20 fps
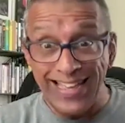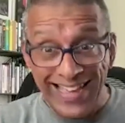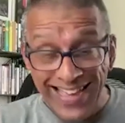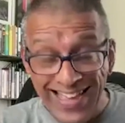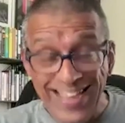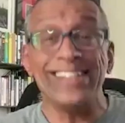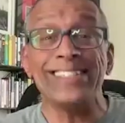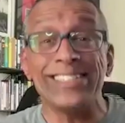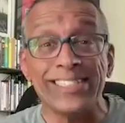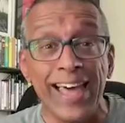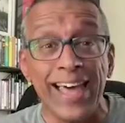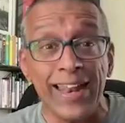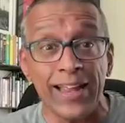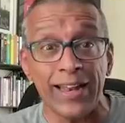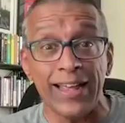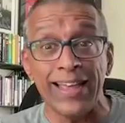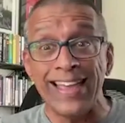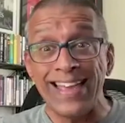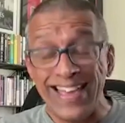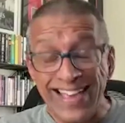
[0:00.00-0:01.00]
He said it.
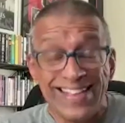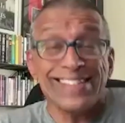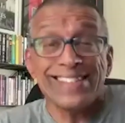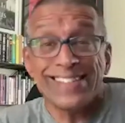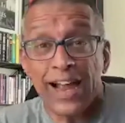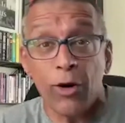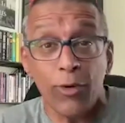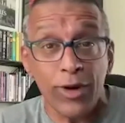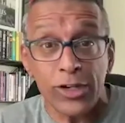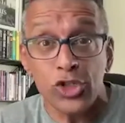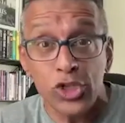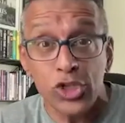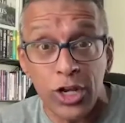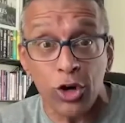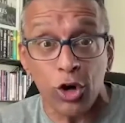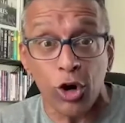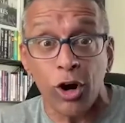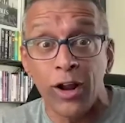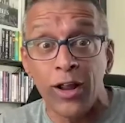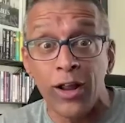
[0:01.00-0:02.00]
He's Derek
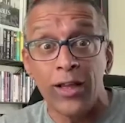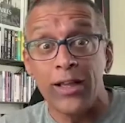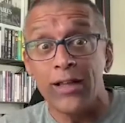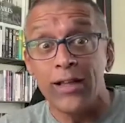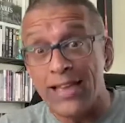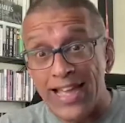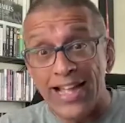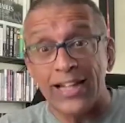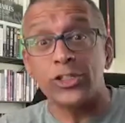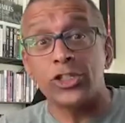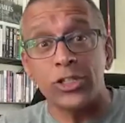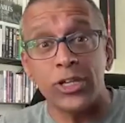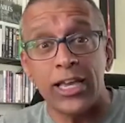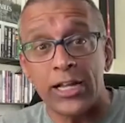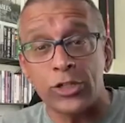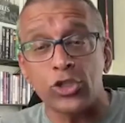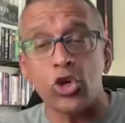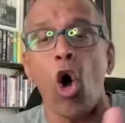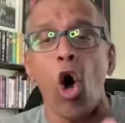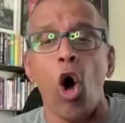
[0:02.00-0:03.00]
Jeter. It's
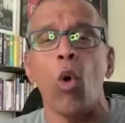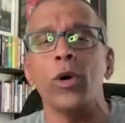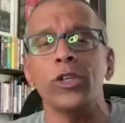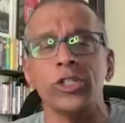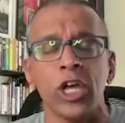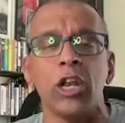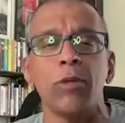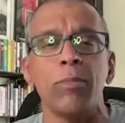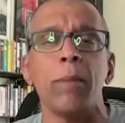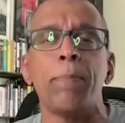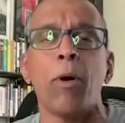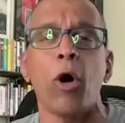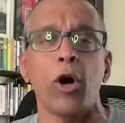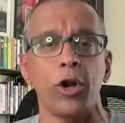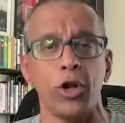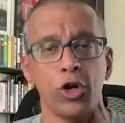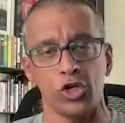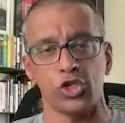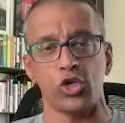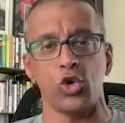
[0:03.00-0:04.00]
always going to be part
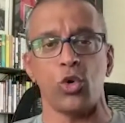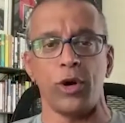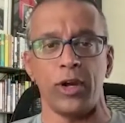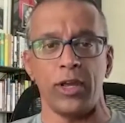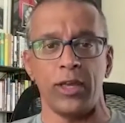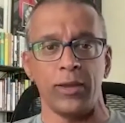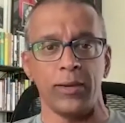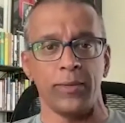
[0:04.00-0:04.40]
of your story.